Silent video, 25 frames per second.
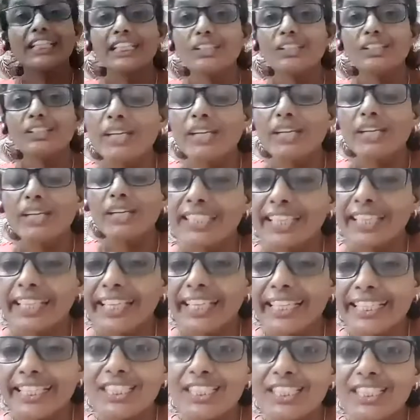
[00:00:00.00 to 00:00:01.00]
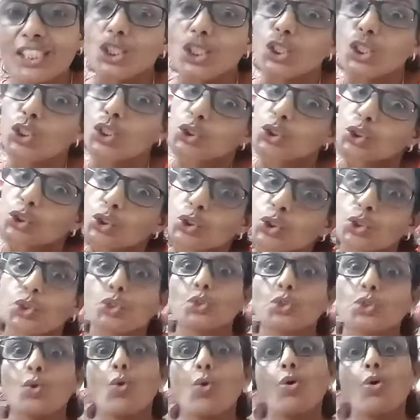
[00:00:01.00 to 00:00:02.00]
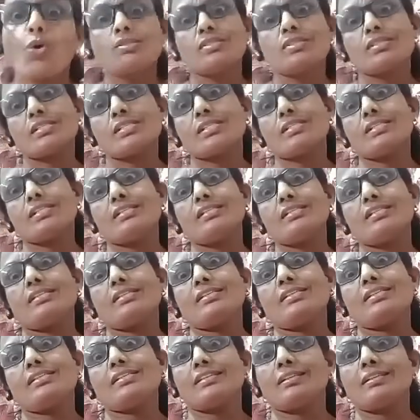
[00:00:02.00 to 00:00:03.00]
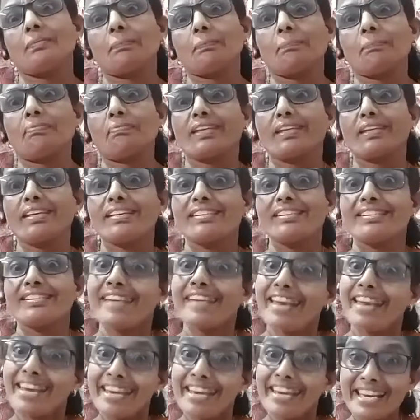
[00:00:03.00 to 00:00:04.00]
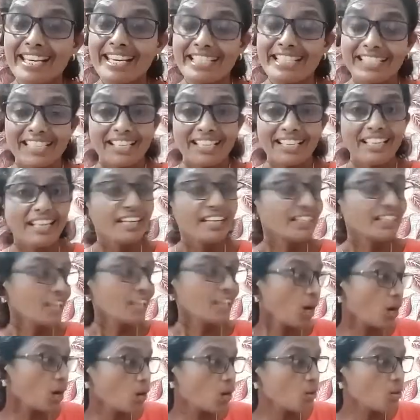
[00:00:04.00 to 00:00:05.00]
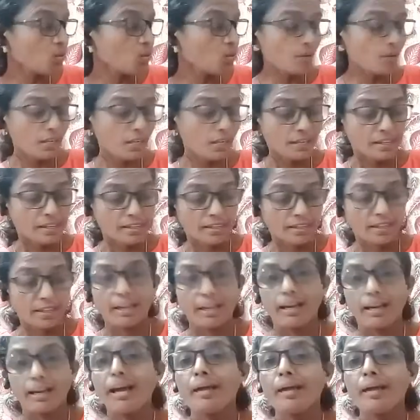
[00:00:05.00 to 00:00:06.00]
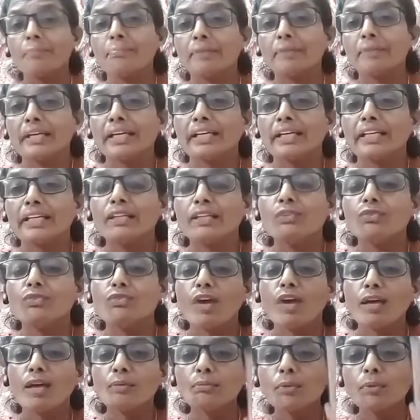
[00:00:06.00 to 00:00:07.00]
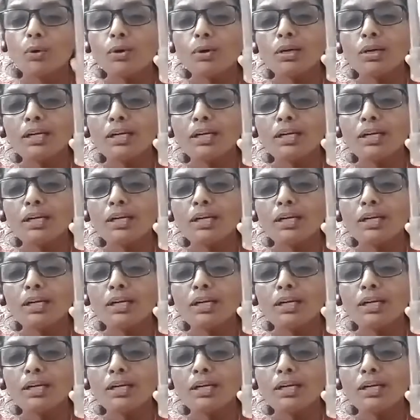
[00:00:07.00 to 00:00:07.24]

will taste salty. Yes. Now, I'm taking one more